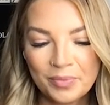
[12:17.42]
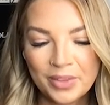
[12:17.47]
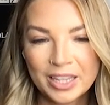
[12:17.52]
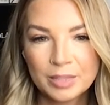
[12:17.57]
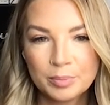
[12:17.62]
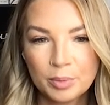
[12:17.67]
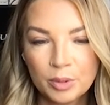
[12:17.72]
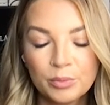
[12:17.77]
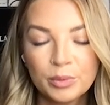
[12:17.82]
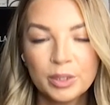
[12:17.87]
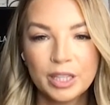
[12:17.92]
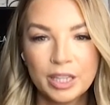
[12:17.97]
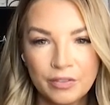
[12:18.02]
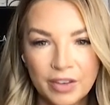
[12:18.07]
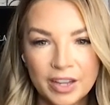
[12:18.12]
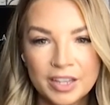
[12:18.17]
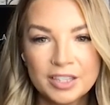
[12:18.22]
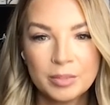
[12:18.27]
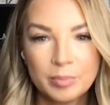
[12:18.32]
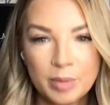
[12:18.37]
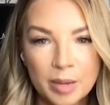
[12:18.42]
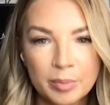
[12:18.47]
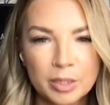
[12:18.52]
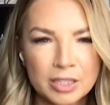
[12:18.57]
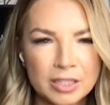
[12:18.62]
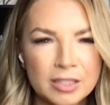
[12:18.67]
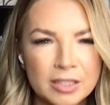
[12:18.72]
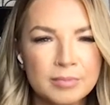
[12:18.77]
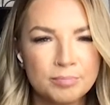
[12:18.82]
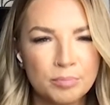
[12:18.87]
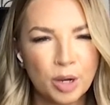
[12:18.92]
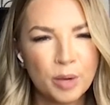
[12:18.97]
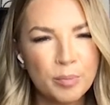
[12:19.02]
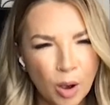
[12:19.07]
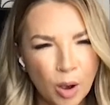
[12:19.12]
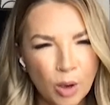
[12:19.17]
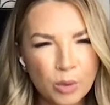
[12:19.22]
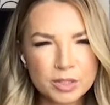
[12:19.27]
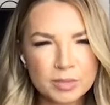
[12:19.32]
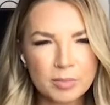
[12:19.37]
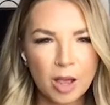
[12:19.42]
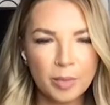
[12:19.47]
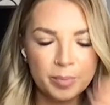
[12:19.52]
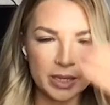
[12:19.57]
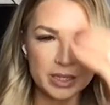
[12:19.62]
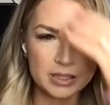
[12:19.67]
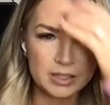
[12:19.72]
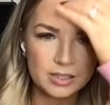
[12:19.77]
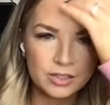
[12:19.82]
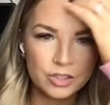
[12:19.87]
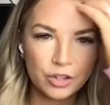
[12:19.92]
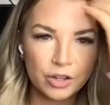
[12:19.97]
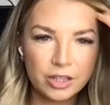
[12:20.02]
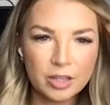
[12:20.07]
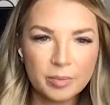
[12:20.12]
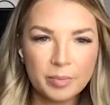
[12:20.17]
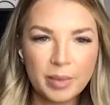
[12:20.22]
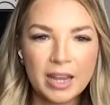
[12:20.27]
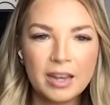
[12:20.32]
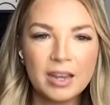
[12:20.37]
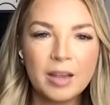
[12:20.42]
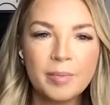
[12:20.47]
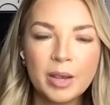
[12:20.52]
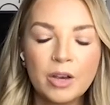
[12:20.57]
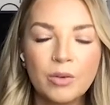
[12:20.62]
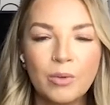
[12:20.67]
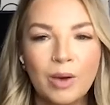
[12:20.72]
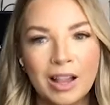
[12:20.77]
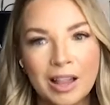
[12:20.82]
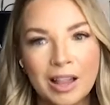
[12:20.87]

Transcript: it's been really fun to be able to promote small business during the pandemic while